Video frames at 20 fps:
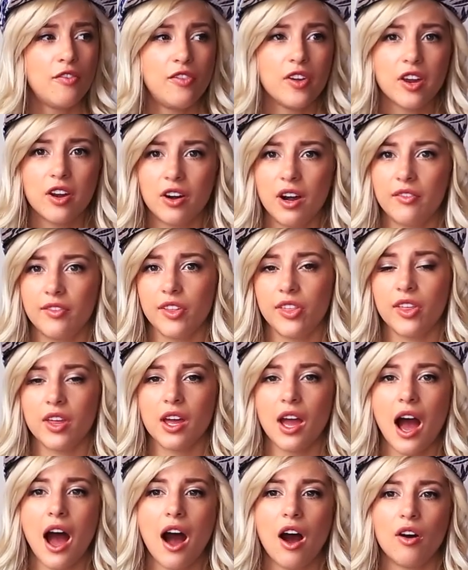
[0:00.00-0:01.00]
figure
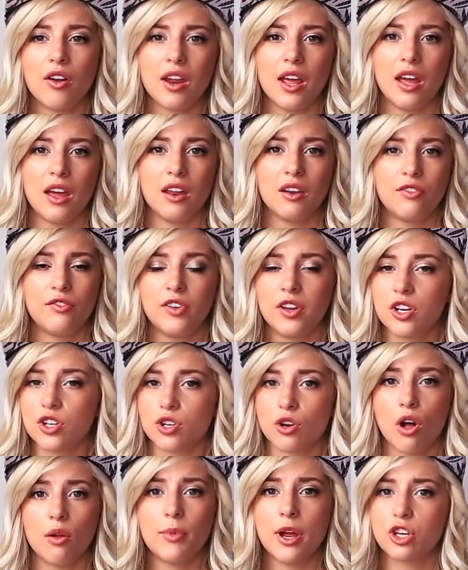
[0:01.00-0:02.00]
everything out and
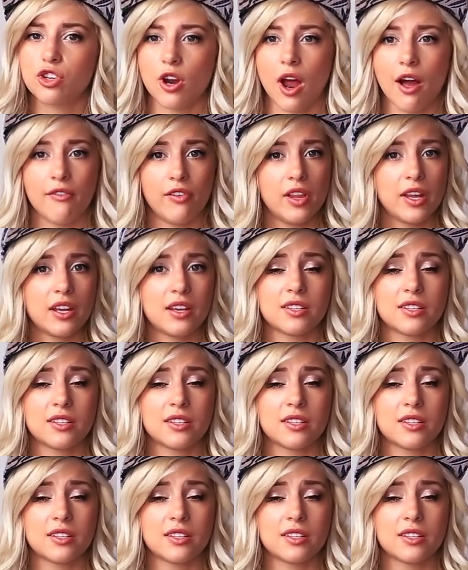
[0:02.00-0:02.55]
finish all my traveling,